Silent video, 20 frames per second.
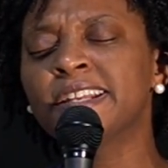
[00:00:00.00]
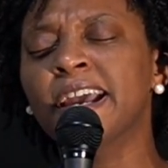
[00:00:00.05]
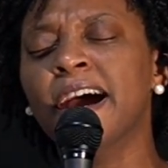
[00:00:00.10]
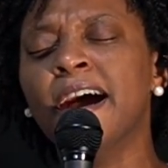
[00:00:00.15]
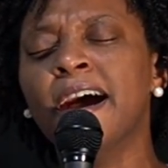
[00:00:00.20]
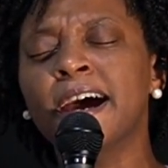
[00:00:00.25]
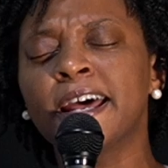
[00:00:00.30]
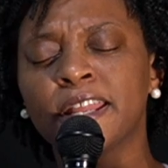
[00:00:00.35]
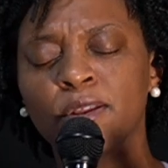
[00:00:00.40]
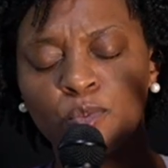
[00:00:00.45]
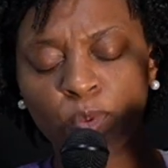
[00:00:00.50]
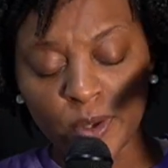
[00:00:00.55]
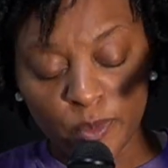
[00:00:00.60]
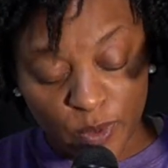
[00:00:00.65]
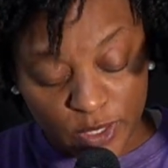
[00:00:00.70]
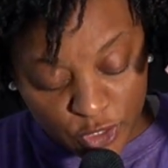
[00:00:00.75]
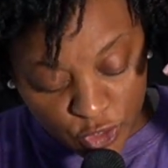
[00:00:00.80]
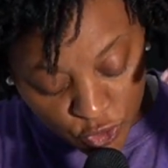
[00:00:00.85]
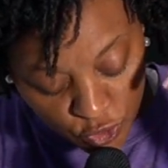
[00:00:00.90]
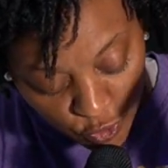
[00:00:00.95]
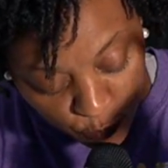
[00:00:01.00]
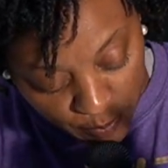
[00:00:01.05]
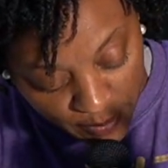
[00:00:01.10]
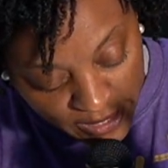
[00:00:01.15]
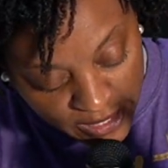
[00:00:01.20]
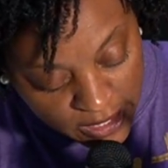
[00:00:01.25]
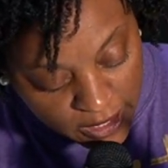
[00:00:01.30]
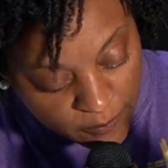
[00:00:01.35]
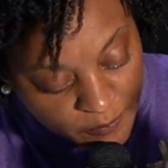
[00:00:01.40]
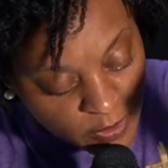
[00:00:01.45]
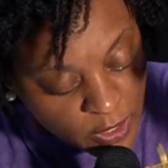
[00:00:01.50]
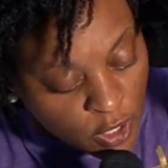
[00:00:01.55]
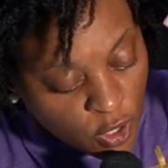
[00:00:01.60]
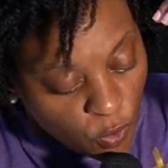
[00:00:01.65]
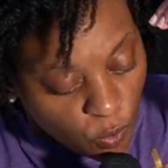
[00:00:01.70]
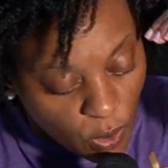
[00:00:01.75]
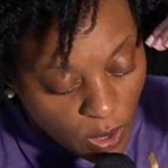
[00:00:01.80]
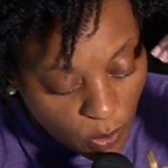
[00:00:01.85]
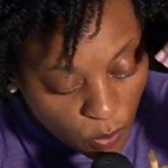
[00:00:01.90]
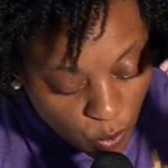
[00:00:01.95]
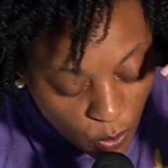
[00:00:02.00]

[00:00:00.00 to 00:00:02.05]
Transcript: God, and we would speak what,